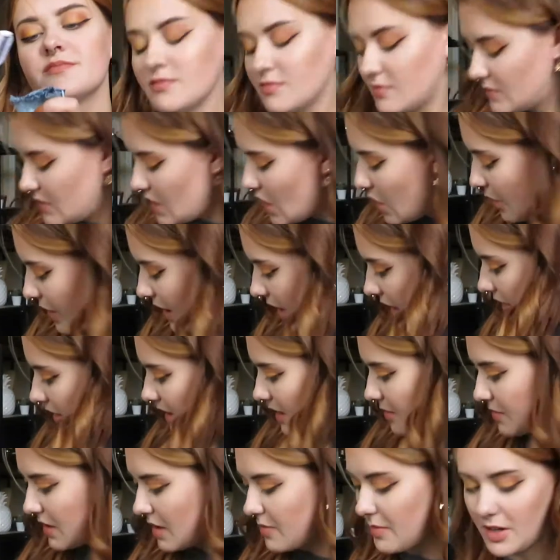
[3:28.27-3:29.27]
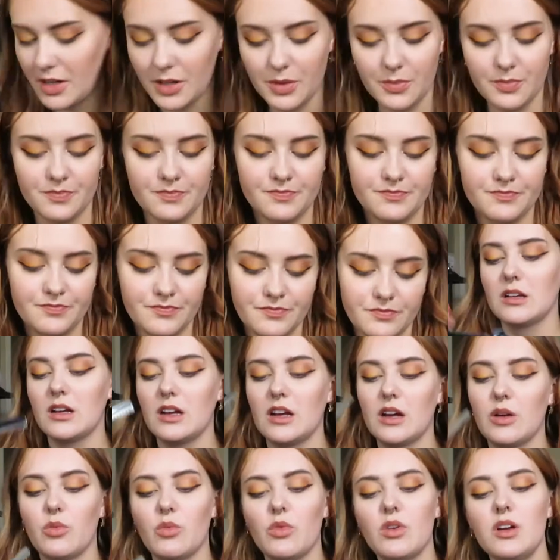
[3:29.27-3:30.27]
No, I like mine better.
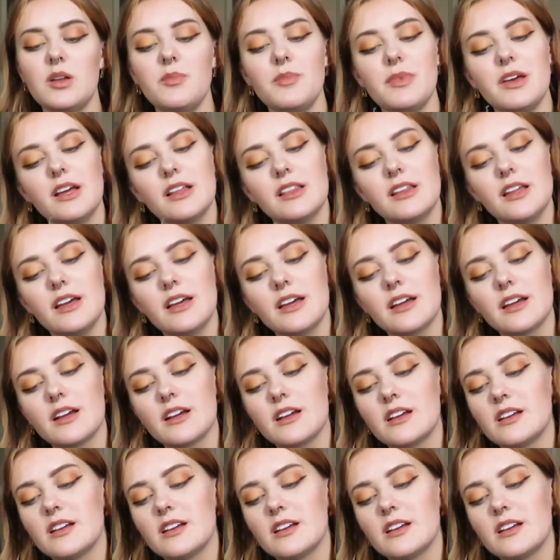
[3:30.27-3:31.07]
I want to make like